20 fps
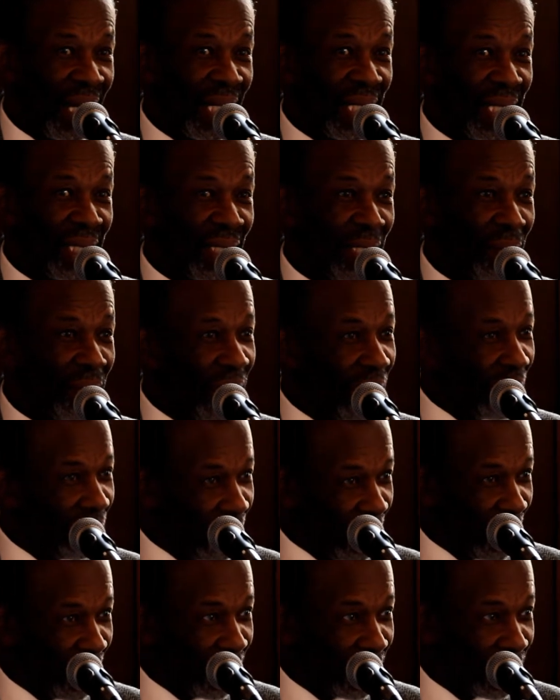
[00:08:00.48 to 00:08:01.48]
and it's going to be
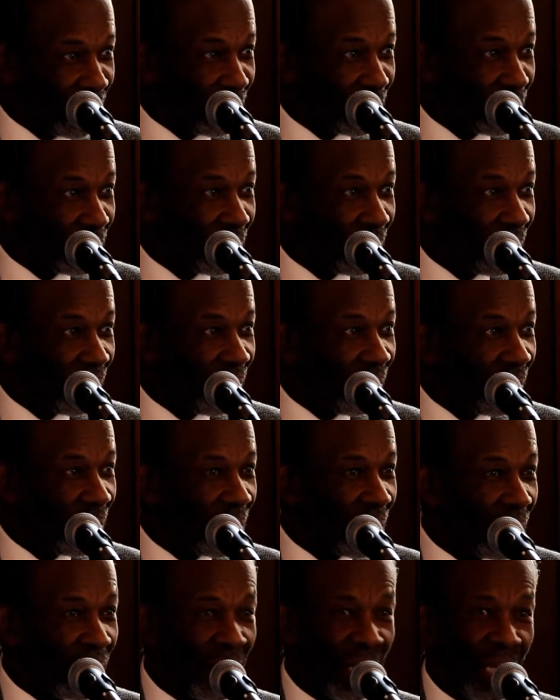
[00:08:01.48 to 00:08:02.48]
difficult.
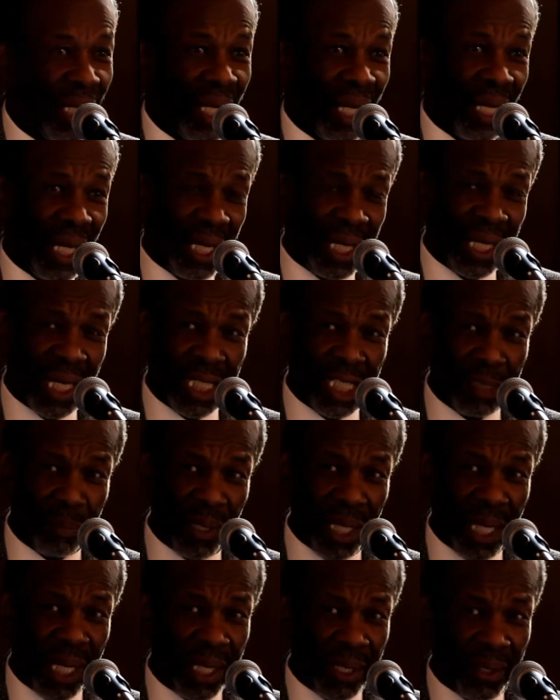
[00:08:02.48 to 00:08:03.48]
And he
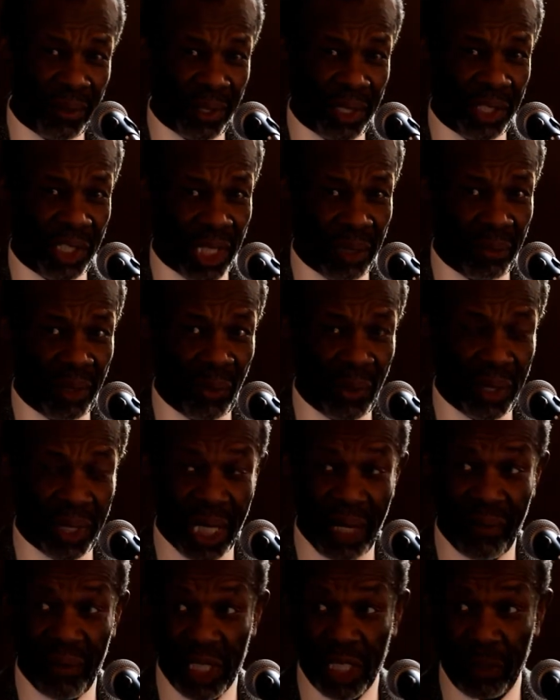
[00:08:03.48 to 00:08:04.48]
explained this to me, which
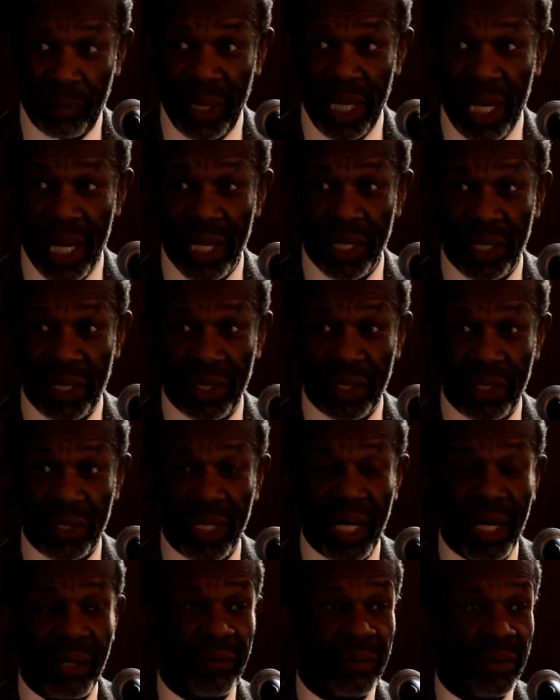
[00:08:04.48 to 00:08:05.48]
I've explained to
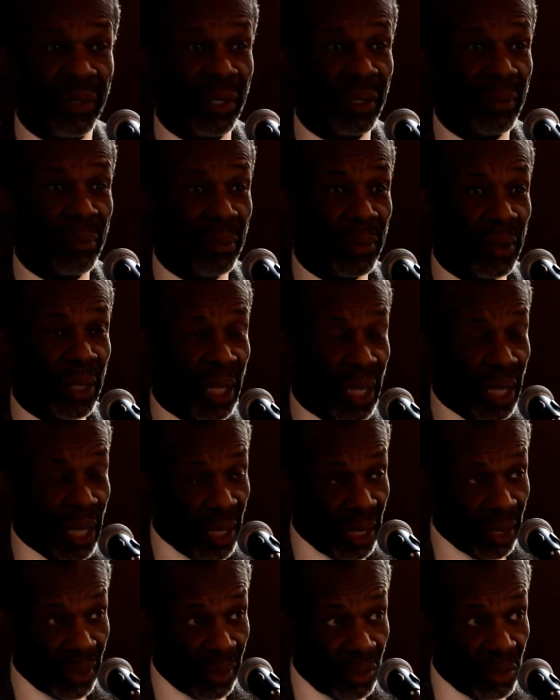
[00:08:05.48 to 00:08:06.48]
several
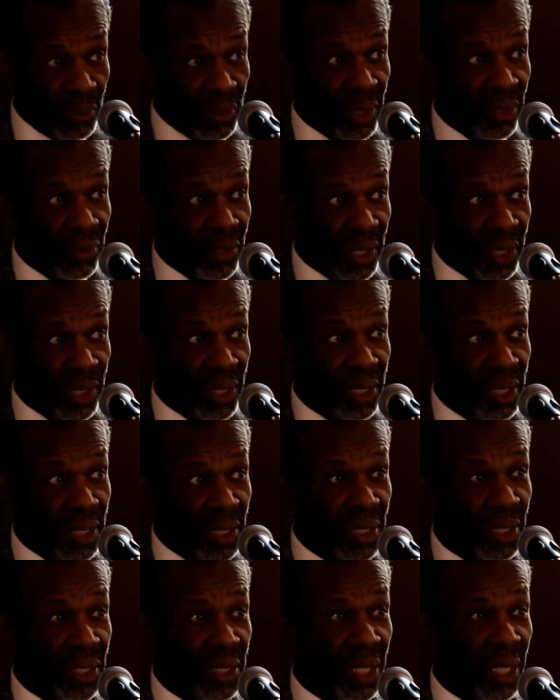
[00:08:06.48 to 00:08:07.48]
groups of
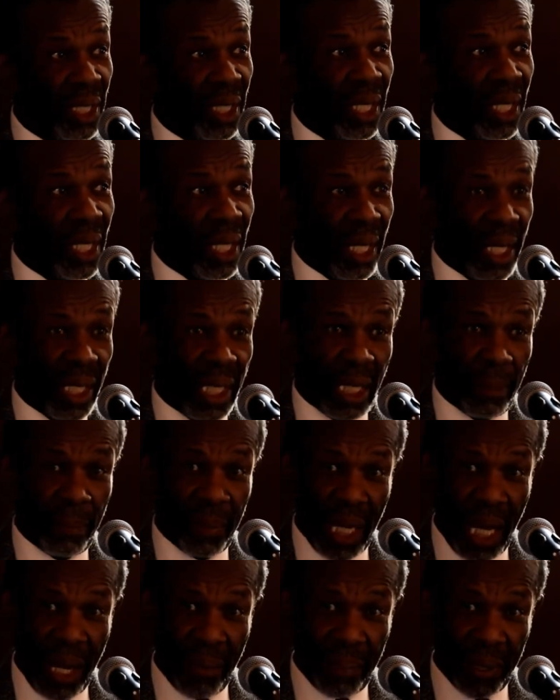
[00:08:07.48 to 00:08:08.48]
students, and
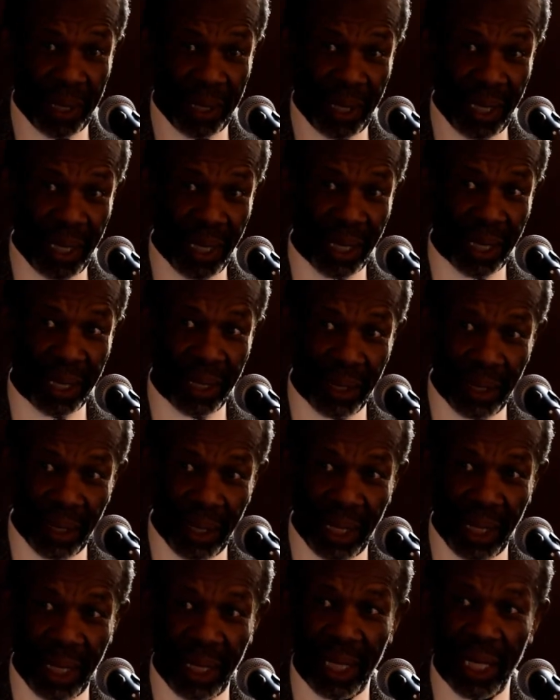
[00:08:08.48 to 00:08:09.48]
I'm
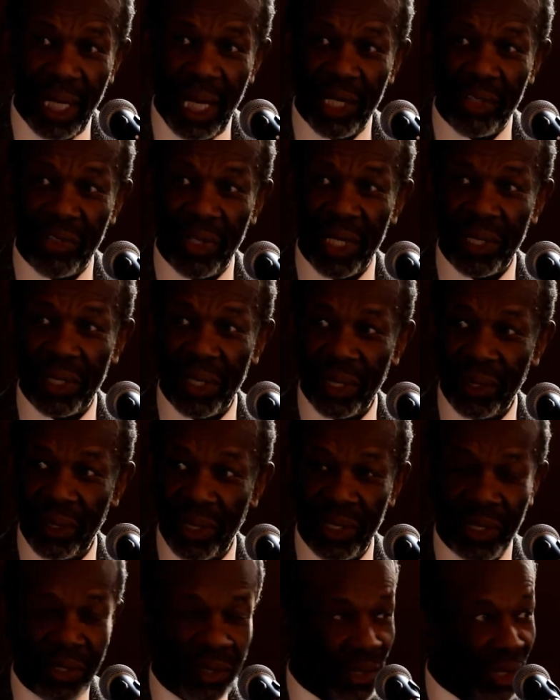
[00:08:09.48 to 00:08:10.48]
particularly addressing
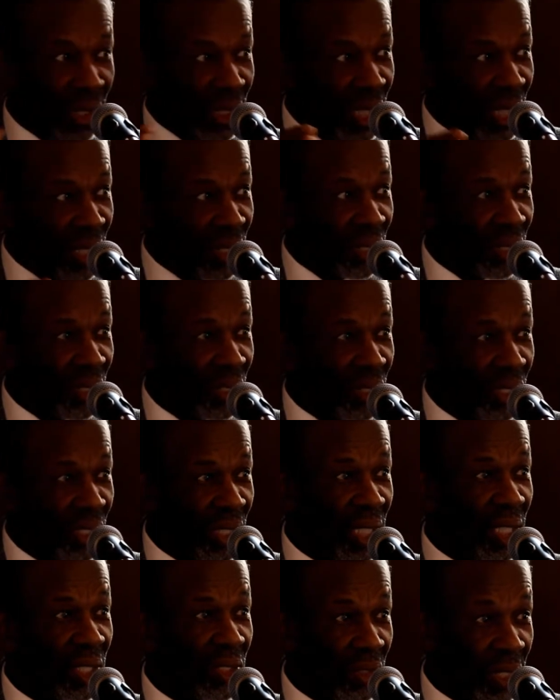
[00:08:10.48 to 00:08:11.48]
this to the youngsters
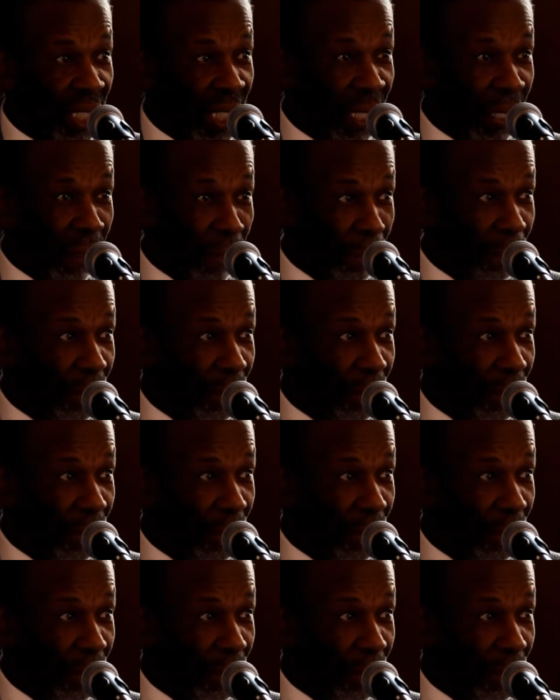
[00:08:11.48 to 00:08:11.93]
here today.